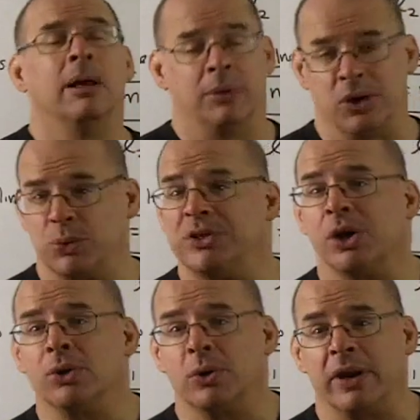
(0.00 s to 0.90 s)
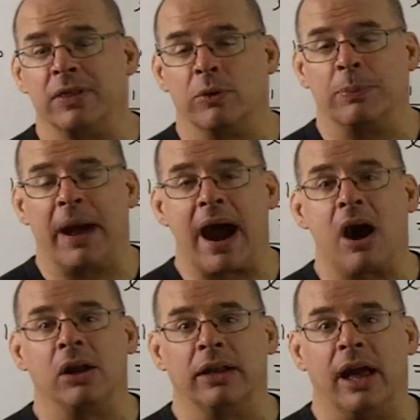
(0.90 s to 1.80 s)
Because we don't do anything with
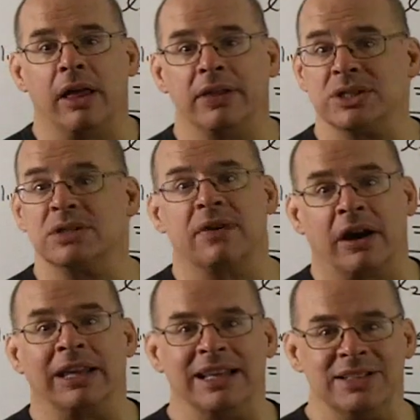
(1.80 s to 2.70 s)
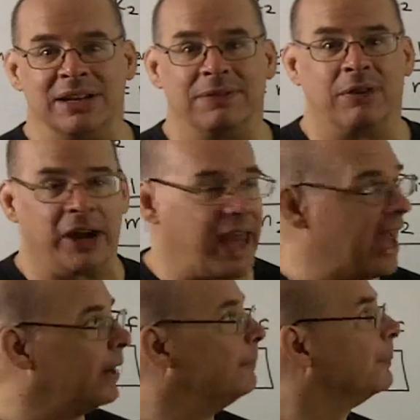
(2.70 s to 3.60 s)
parallel, this is very easy to forget.